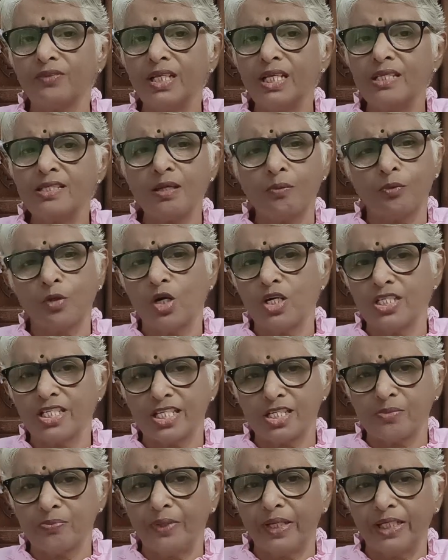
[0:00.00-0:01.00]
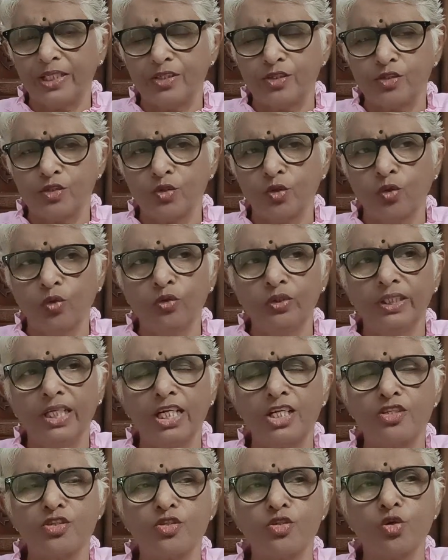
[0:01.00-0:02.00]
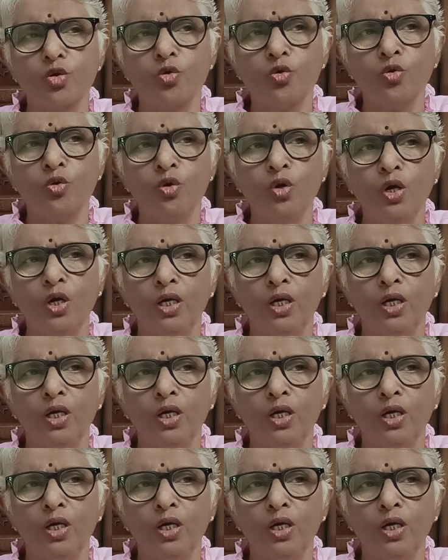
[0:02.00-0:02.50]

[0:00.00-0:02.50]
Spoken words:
the subconscious mind. So there is no